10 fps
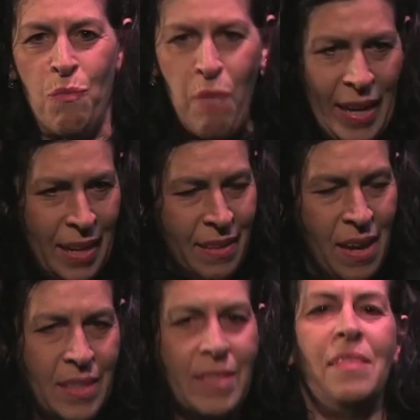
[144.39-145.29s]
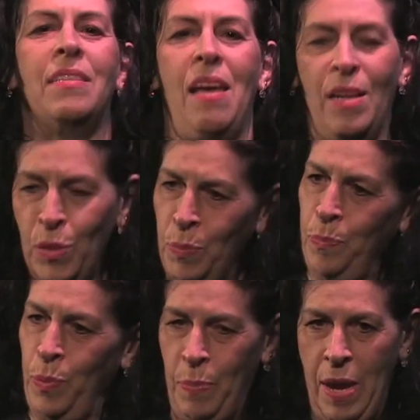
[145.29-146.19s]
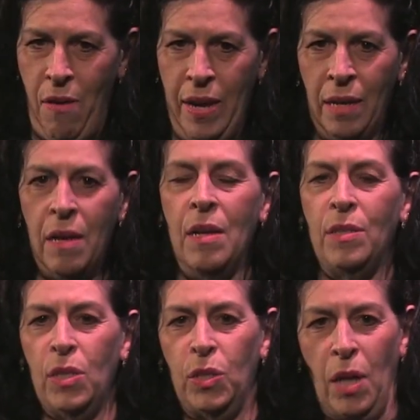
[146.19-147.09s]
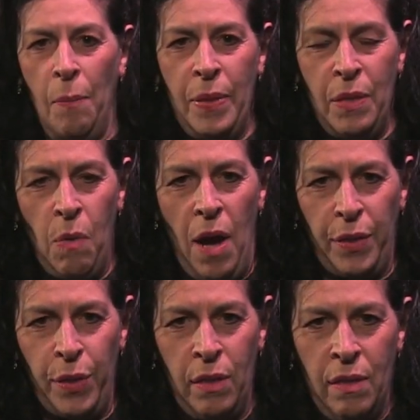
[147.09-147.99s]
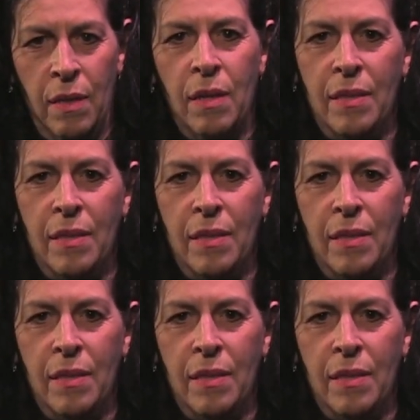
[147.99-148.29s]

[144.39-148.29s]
right at the Hudson's edge, preparing to jump in the water,